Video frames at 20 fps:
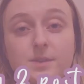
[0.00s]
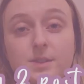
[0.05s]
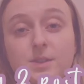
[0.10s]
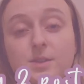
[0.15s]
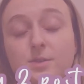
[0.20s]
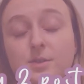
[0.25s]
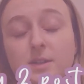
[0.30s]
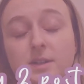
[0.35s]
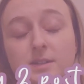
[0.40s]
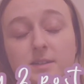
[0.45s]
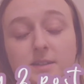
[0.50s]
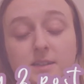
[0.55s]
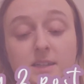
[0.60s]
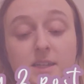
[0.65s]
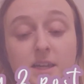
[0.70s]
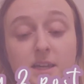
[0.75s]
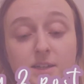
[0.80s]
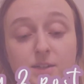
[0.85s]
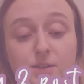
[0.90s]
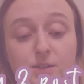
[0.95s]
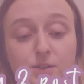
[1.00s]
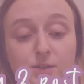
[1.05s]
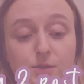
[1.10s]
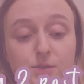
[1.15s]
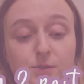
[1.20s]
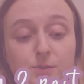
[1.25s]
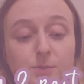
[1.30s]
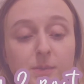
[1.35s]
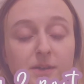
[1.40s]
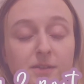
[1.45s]
So it is day
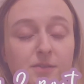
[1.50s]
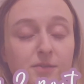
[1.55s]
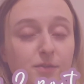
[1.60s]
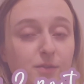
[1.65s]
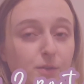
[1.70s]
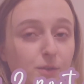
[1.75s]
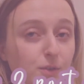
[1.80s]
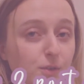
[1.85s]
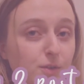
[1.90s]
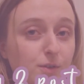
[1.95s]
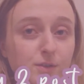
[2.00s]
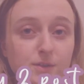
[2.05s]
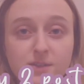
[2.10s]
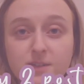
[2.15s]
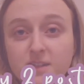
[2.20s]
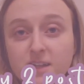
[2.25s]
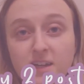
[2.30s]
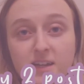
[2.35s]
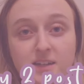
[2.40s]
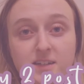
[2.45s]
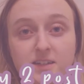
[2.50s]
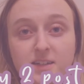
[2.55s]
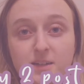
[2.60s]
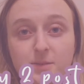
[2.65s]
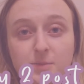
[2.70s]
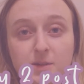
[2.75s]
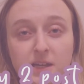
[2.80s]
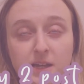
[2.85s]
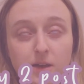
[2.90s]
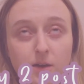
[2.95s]
2, my full second day
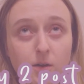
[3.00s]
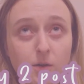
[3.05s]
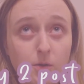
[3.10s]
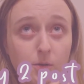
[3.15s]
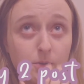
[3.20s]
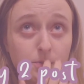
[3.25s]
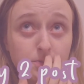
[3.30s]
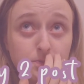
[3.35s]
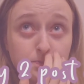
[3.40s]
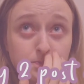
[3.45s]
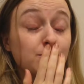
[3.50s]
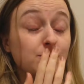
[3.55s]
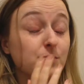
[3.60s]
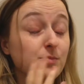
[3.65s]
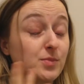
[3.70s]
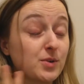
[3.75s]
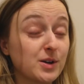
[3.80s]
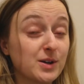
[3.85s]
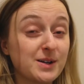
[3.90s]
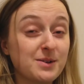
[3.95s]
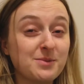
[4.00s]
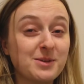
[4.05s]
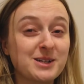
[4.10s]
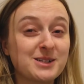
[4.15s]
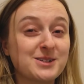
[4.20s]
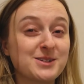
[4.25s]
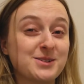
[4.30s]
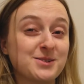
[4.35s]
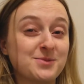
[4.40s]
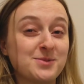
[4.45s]
being at home. Pretty
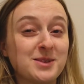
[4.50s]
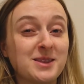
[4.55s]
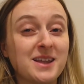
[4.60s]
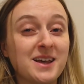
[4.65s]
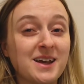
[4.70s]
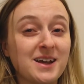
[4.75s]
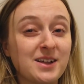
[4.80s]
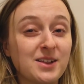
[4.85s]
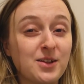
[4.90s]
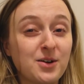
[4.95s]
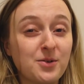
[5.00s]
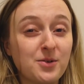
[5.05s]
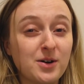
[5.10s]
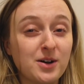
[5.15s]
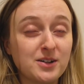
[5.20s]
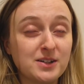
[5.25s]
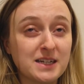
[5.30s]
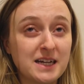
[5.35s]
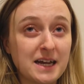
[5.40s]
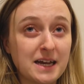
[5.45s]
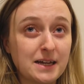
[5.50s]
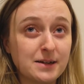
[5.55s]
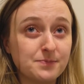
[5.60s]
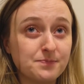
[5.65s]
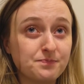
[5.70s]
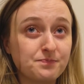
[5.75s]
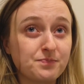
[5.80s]
much just been laying low all day.